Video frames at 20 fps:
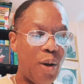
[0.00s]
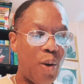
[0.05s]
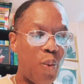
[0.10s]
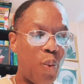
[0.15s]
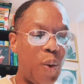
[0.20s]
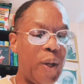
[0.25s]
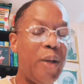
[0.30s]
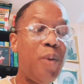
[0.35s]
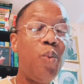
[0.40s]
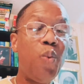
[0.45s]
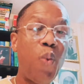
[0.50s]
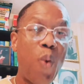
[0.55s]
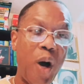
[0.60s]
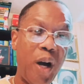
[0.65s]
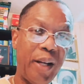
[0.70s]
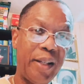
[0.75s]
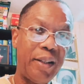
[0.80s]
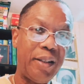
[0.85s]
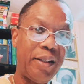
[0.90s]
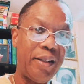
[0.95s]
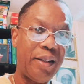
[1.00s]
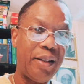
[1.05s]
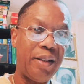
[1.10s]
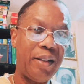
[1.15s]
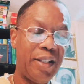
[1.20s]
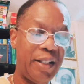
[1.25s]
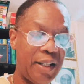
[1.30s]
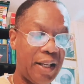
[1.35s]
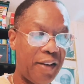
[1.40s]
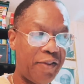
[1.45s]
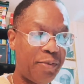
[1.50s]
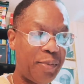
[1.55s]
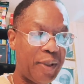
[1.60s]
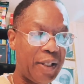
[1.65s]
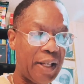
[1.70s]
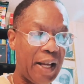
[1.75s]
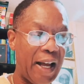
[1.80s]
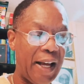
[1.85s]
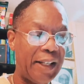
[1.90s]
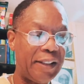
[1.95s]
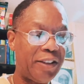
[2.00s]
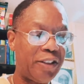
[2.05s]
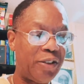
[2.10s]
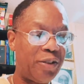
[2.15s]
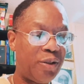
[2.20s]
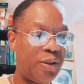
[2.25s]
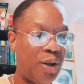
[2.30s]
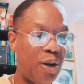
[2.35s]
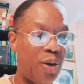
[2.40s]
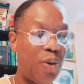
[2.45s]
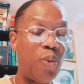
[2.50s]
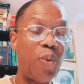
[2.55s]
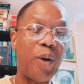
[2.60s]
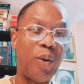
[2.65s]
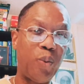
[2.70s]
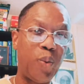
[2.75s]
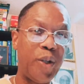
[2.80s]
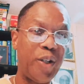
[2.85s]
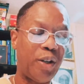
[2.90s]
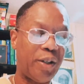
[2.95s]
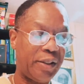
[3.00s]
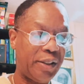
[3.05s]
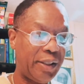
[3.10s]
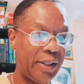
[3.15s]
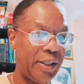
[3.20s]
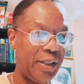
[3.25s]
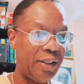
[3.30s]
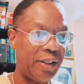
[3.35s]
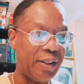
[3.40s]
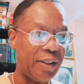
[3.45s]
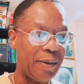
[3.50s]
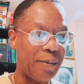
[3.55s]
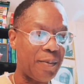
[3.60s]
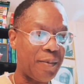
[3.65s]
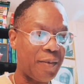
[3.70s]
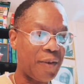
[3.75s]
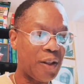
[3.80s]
We want the FBI to know what we are teaching.